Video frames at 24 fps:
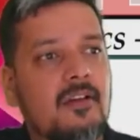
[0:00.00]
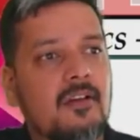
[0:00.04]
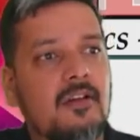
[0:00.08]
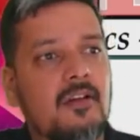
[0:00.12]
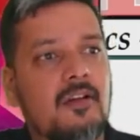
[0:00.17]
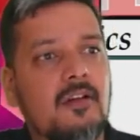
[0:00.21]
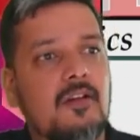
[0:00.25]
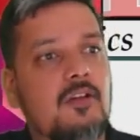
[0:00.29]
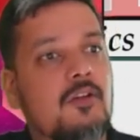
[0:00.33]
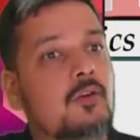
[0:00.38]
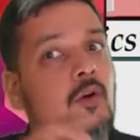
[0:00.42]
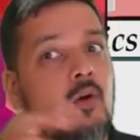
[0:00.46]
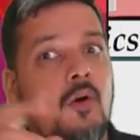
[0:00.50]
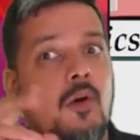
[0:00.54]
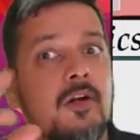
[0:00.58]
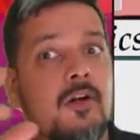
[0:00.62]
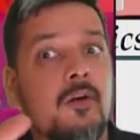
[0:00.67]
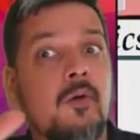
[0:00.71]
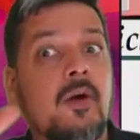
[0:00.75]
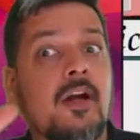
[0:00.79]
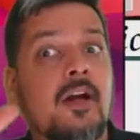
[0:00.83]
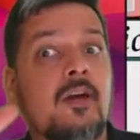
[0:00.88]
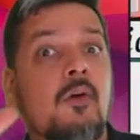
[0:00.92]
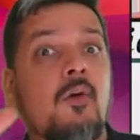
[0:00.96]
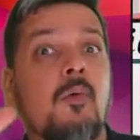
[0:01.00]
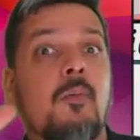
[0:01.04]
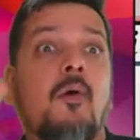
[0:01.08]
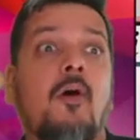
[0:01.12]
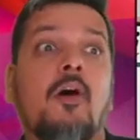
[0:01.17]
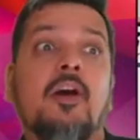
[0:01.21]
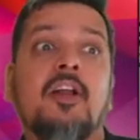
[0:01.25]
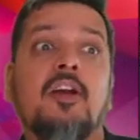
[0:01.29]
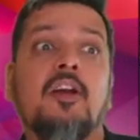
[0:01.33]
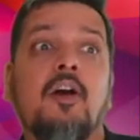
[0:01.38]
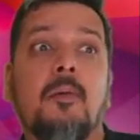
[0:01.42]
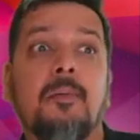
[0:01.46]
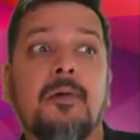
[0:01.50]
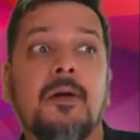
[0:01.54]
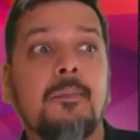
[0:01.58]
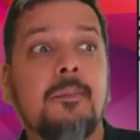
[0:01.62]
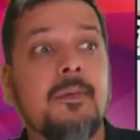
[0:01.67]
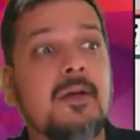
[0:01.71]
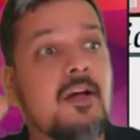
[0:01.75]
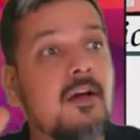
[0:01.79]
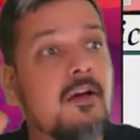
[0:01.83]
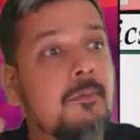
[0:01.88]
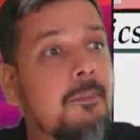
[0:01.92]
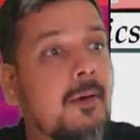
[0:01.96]
you don't look at, oh, body corporate,
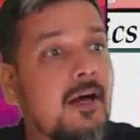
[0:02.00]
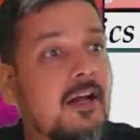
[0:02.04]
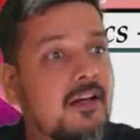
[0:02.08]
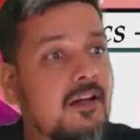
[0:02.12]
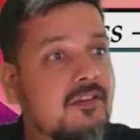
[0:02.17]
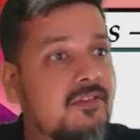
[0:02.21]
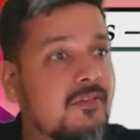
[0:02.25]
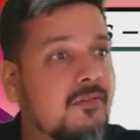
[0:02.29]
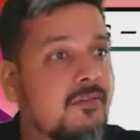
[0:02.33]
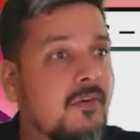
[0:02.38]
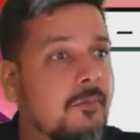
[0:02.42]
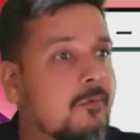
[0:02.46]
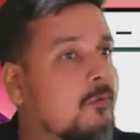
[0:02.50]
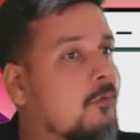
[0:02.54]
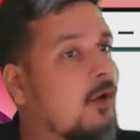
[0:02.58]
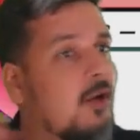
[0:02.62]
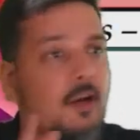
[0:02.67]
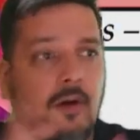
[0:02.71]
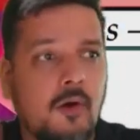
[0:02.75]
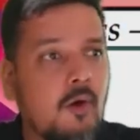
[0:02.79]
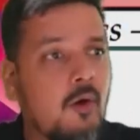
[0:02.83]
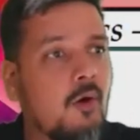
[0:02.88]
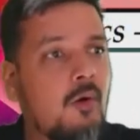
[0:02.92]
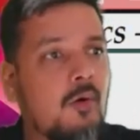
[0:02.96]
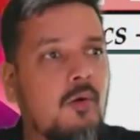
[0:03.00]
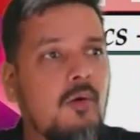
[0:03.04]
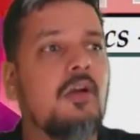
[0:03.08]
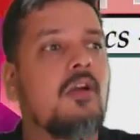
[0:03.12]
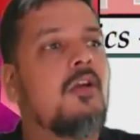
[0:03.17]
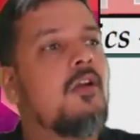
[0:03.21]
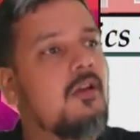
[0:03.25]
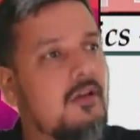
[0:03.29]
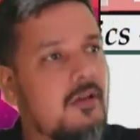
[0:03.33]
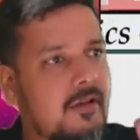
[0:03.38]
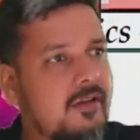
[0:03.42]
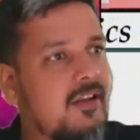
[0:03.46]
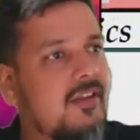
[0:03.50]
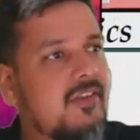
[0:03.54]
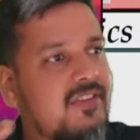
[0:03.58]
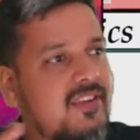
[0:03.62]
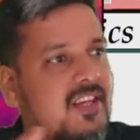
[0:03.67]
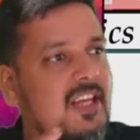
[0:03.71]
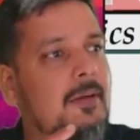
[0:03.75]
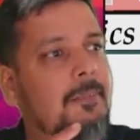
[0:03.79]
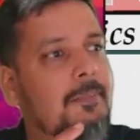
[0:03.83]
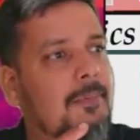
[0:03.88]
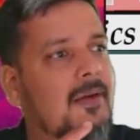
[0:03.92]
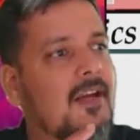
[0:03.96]
bigger partnership firms want to know.
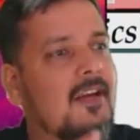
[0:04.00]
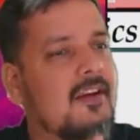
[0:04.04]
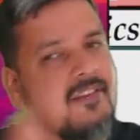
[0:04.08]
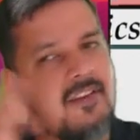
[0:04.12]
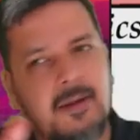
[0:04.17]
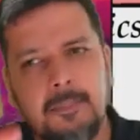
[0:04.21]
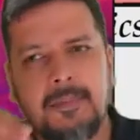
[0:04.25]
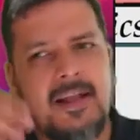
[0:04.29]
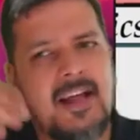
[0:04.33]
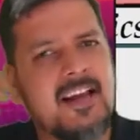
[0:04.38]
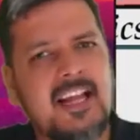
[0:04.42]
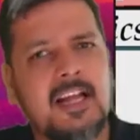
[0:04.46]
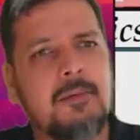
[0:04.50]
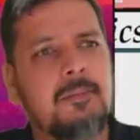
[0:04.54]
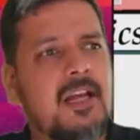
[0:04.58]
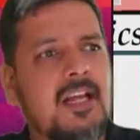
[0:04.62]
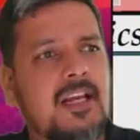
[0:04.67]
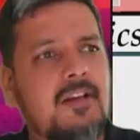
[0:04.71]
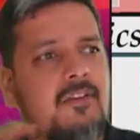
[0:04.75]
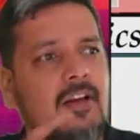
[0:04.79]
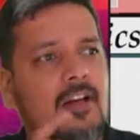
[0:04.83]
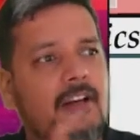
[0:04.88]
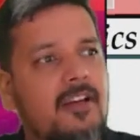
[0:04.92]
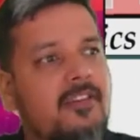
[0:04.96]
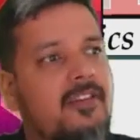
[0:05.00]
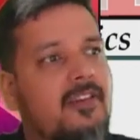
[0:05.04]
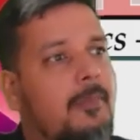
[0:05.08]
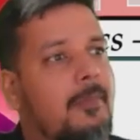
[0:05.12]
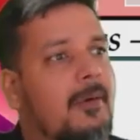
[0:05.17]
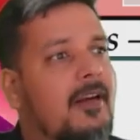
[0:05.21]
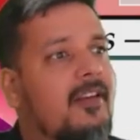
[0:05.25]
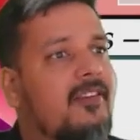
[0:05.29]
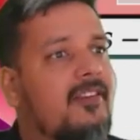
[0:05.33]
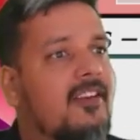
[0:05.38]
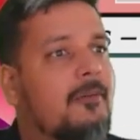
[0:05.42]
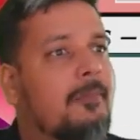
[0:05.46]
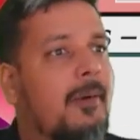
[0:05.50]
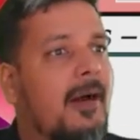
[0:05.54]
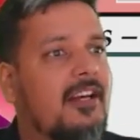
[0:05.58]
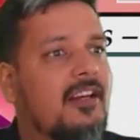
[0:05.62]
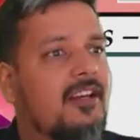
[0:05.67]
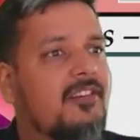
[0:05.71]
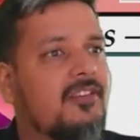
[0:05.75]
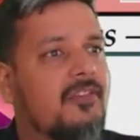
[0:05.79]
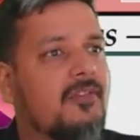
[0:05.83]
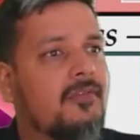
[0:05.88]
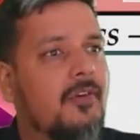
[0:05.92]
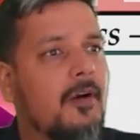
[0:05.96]
Recipient, supplier can be anyone. Recipient, is it
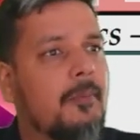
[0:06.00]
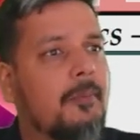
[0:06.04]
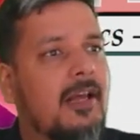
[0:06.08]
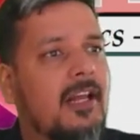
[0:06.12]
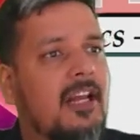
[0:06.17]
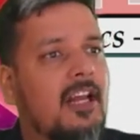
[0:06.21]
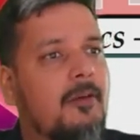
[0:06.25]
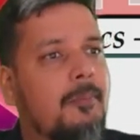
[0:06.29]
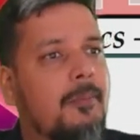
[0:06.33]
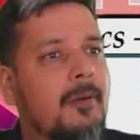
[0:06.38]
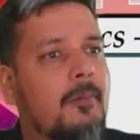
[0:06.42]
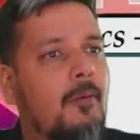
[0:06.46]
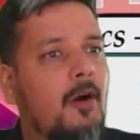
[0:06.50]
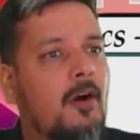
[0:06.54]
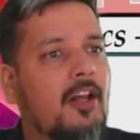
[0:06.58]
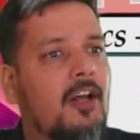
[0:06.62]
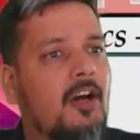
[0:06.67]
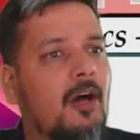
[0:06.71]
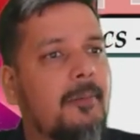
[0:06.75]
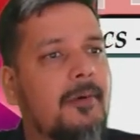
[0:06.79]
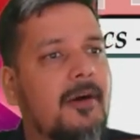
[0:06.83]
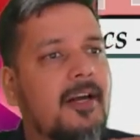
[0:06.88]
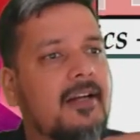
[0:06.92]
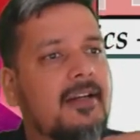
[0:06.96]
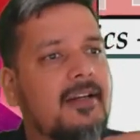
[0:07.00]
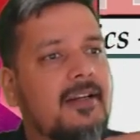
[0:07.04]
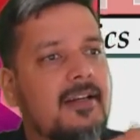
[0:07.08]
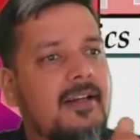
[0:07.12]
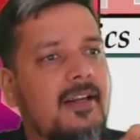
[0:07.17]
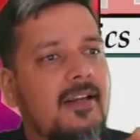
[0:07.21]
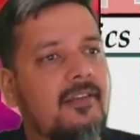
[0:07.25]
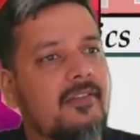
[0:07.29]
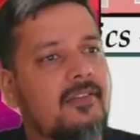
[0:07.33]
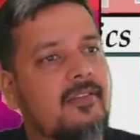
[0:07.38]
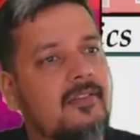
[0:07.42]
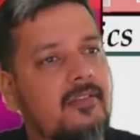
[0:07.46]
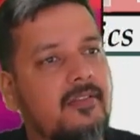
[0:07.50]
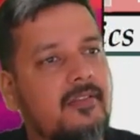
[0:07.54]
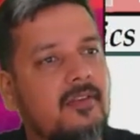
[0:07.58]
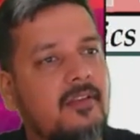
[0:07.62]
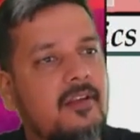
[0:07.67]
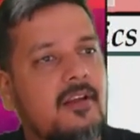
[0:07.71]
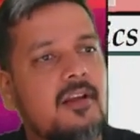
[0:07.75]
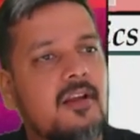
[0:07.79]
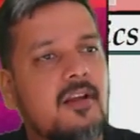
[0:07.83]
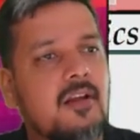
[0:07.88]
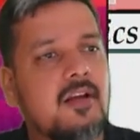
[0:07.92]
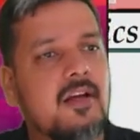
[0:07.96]
partnership firm, LLP, body corporate? Yes.
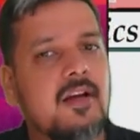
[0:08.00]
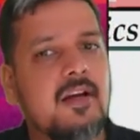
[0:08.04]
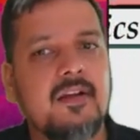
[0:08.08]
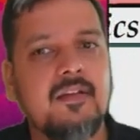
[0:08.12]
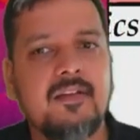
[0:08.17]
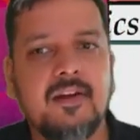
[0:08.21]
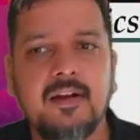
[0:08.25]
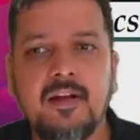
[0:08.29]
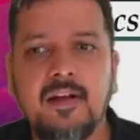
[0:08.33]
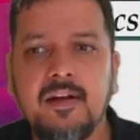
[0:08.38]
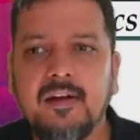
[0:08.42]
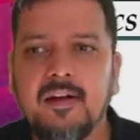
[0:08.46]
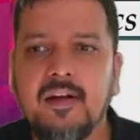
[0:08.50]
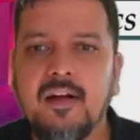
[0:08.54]
It is under